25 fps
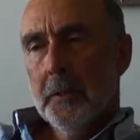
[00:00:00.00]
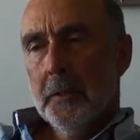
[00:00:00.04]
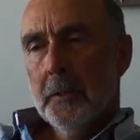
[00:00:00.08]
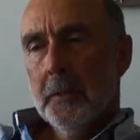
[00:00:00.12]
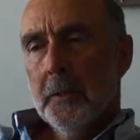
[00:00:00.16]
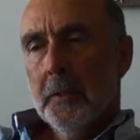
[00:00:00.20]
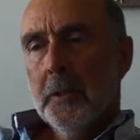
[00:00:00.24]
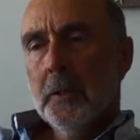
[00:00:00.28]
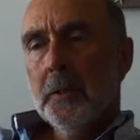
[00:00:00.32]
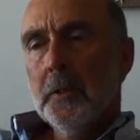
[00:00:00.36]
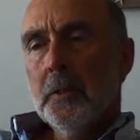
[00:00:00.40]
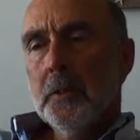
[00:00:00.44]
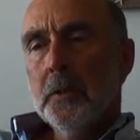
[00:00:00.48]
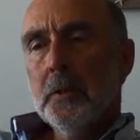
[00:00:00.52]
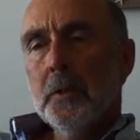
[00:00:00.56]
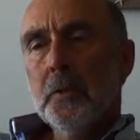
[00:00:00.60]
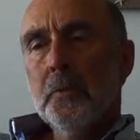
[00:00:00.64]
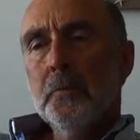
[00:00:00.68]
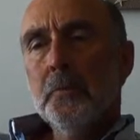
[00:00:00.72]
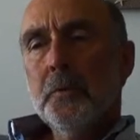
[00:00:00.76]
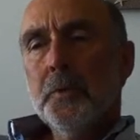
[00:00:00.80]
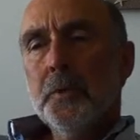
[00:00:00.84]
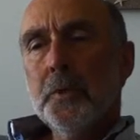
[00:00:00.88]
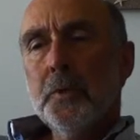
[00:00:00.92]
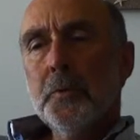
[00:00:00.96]
And
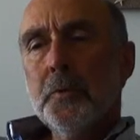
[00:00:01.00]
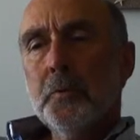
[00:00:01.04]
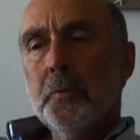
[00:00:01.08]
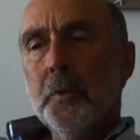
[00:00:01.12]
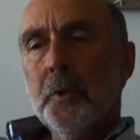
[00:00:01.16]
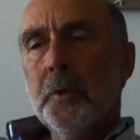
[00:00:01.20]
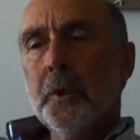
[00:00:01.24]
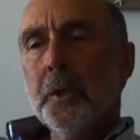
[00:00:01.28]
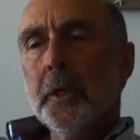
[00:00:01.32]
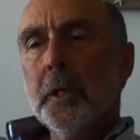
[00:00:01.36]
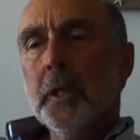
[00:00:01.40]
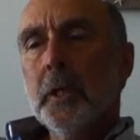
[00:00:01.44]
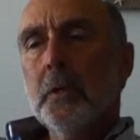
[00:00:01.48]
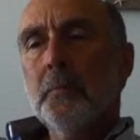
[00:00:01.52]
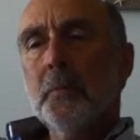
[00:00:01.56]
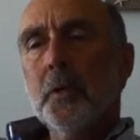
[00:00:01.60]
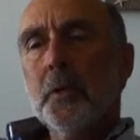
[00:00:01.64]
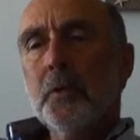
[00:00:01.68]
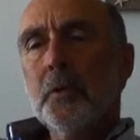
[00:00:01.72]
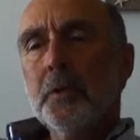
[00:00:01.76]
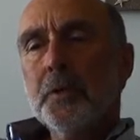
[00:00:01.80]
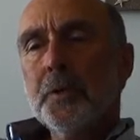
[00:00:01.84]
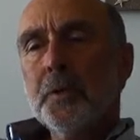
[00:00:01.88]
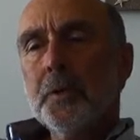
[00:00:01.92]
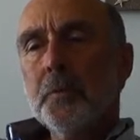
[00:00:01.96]
it was when I came
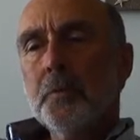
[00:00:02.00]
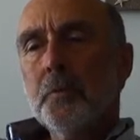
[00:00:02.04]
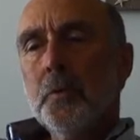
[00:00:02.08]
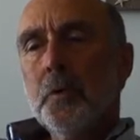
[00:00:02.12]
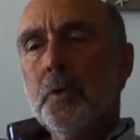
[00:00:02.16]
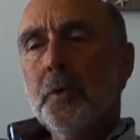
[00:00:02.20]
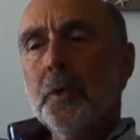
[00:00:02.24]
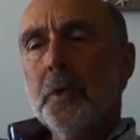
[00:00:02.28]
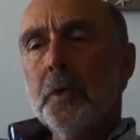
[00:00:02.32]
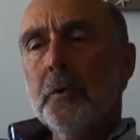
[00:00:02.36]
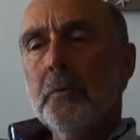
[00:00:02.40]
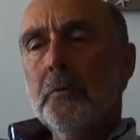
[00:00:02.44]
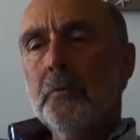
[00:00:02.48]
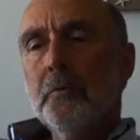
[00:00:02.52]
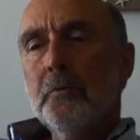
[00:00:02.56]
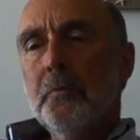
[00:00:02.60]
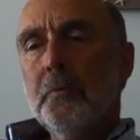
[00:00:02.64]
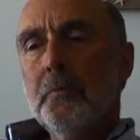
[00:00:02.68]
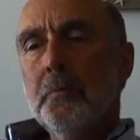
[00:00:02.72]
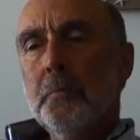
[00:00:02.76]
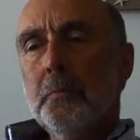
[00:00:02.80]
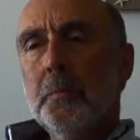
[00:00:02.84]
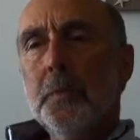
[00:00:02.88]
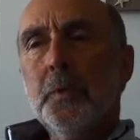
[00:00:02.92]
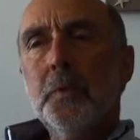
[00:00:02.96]
across the work
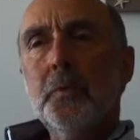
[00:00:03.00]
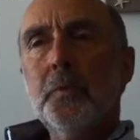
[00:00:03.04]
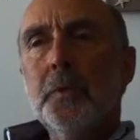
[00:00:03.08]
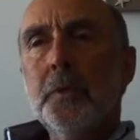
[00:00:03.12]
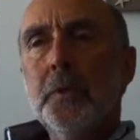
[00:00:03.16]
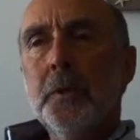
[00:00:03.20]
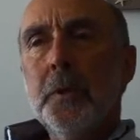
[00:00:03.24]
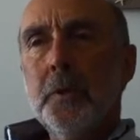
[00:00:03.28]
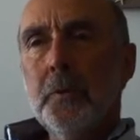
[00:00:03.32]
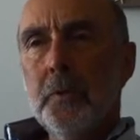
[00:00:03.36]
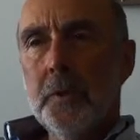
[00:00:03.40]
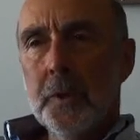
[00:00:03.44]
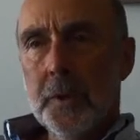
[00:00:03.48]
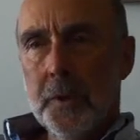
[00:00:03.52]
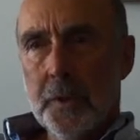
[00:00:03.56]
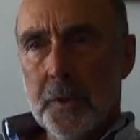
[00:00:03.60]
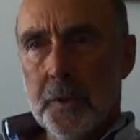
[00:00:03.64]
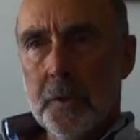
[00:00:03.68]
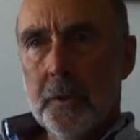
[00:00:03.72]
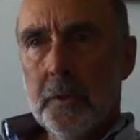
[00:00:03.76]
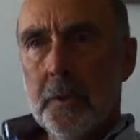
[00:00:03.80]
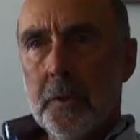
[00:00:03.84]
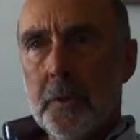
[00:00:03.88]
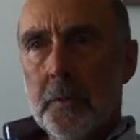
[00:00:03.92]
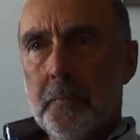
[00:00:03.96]
of Milton
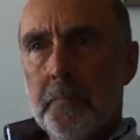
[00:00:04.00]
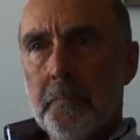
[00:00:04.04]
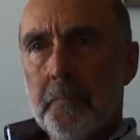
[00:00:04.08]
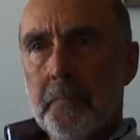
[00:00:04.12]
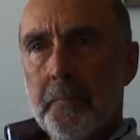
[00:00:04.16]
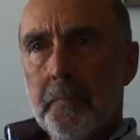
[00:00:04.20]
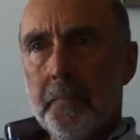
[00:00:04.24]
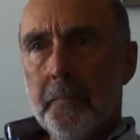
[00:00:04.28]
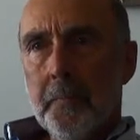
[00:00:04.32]
Erickson